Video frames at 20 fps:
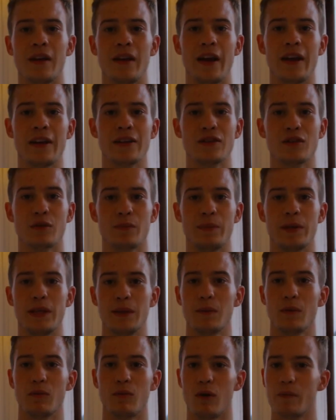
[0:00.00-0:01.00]
And so
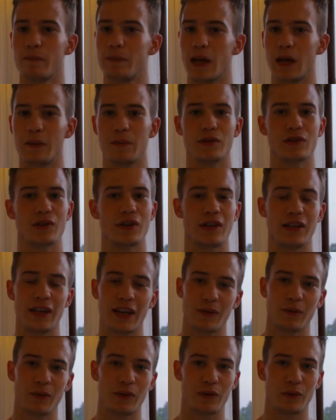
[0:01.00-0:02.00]
people won't be able to
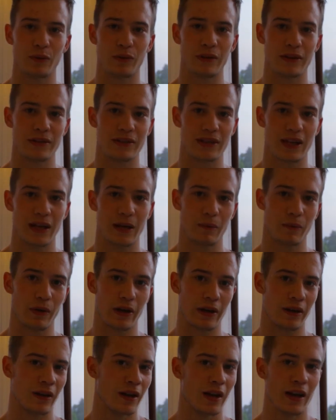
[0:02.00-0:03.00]
connect with you in the same
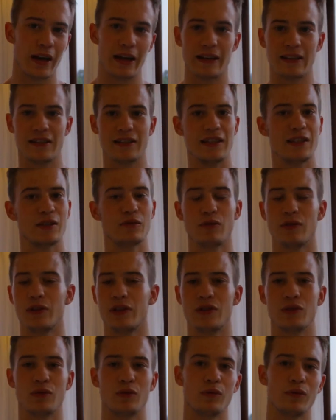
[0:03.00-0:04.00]
way. And it's equally
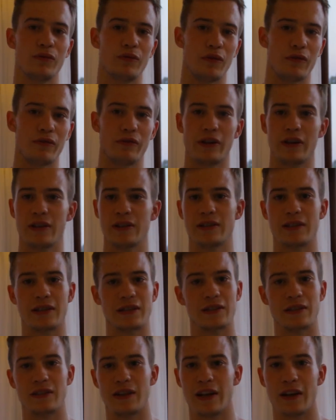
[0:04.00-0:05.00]
true for friends
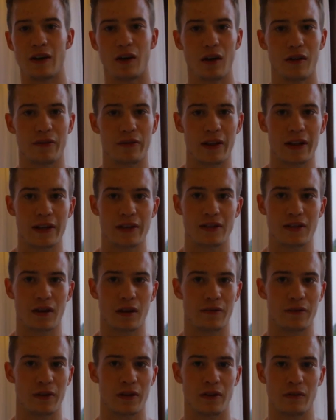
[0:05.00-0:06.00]
and all of that
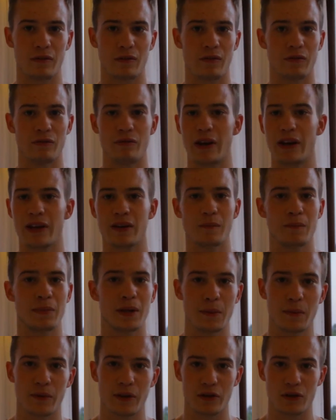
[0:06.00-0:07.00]
stuff, and random
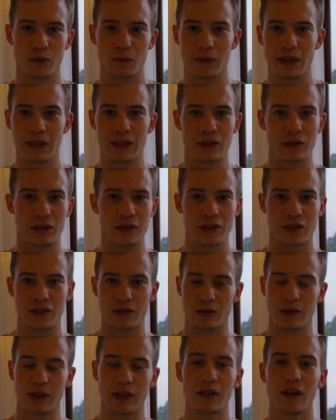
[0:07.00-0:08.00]
people that you meet in the
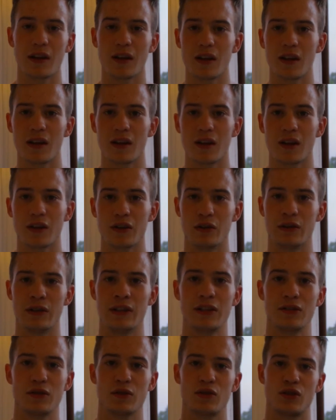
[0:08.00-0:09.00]
street. You
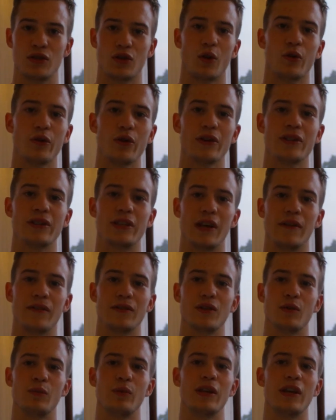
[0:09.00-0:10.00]
need to show yourself
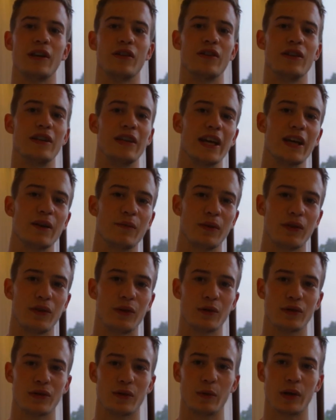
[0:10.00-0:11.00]
so we can connect with
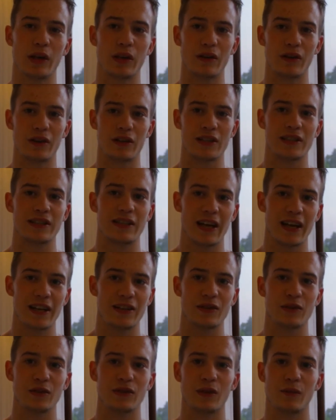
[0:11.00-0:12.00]
you, so we can
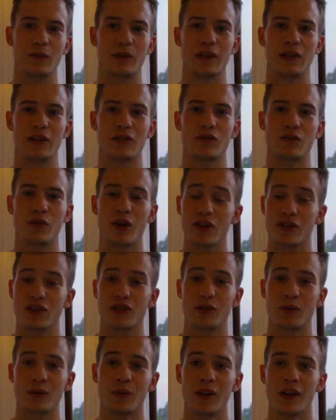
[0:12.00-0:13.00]
understand you, so we can trust
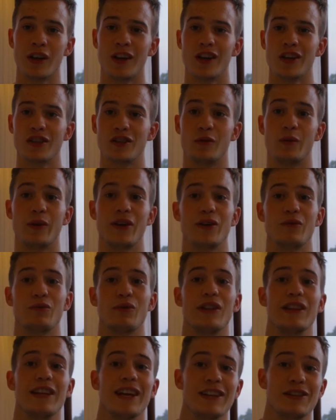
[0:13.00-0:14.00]
you, so we can
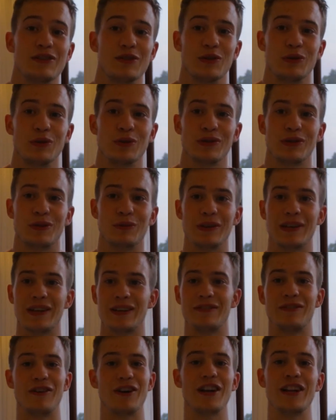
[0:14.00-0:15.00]
relate to you, so we can
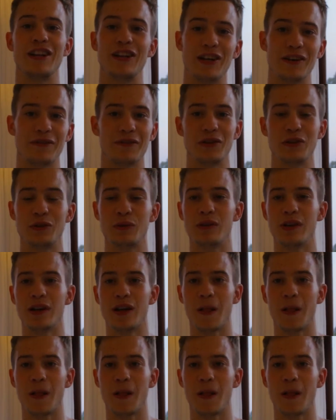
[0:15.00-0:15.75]
fucking love you.